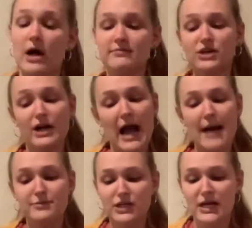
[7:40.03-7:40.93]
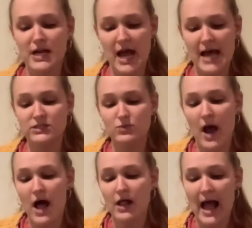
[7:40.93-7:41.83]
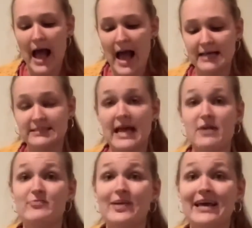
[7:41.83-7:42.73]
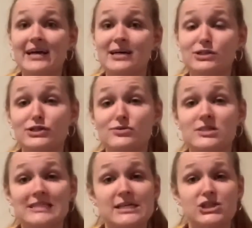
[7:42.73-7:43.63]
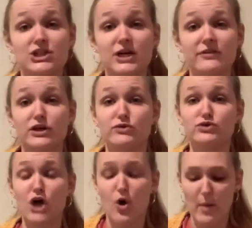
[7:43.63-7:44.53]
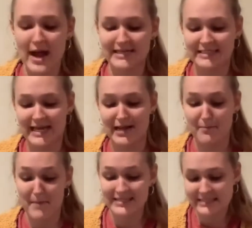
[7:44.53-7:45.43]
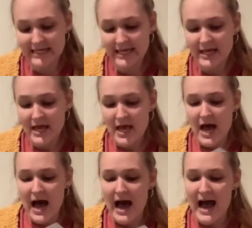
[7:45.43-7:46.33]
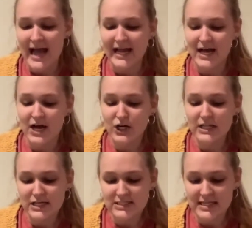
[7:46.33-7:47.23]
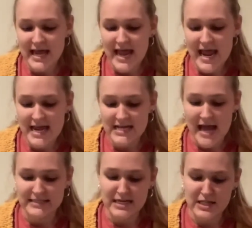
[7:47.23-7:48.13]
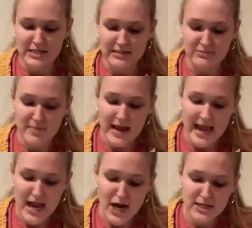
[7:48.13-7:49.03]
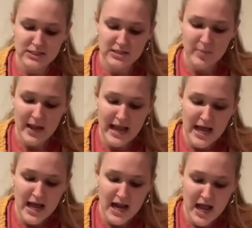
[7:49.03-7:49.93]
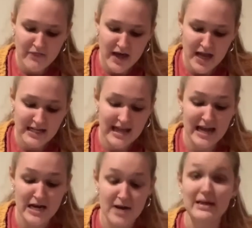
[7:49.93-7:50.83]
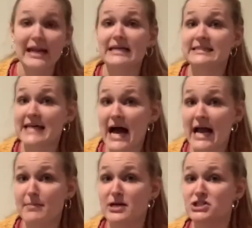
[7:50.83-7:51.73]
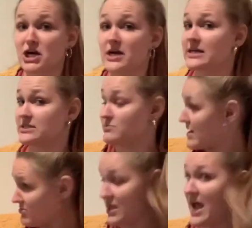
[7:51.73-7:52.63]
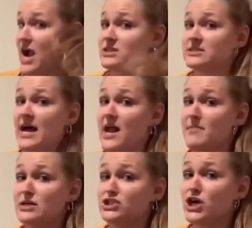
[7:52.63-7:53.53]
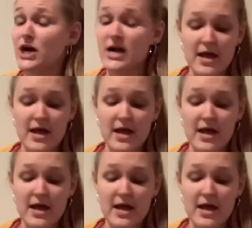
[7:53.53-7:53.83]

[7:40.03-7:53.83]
are an option, as well as a big loose t-shirt that you don't mind getting messy. I earlier today accidentally dipped my hair into the pan and then ended up getting dye on my shirt because the hair sat on my shirt.